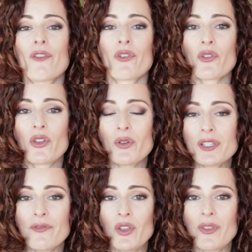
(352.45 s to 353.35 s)
For those
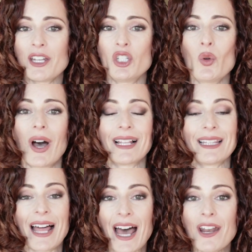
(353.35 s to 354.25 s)
of you that do a
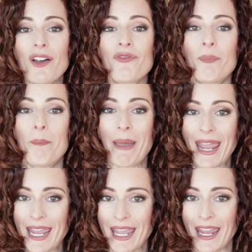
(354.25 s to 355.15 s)
lot of
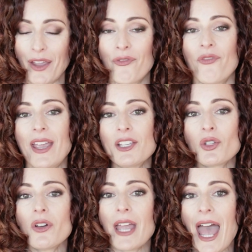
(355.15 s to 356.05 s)
baking, phase
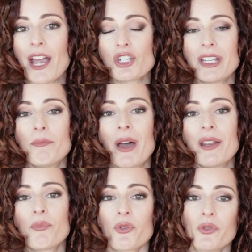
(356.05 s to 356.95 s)
cook actually
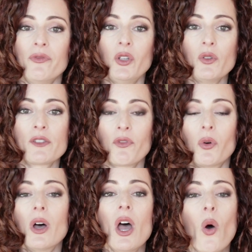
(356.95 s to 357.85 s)
might prove
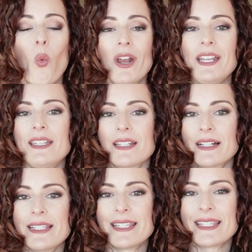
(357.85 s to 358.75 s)
useful. What it
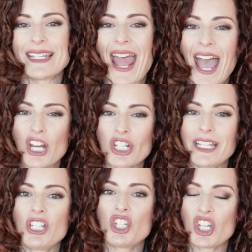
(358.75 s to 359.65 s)
does is it
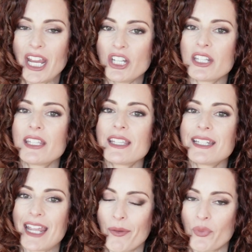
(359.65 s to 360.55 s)
actually changes the
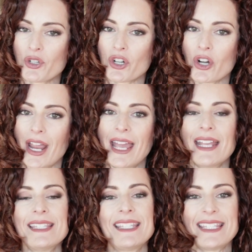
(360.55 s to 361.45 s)
temperature
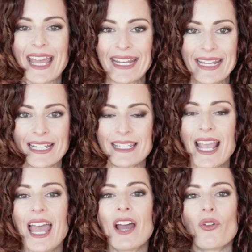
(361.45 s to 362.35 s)
and settings
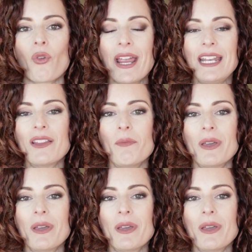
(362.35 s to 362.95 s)
right in the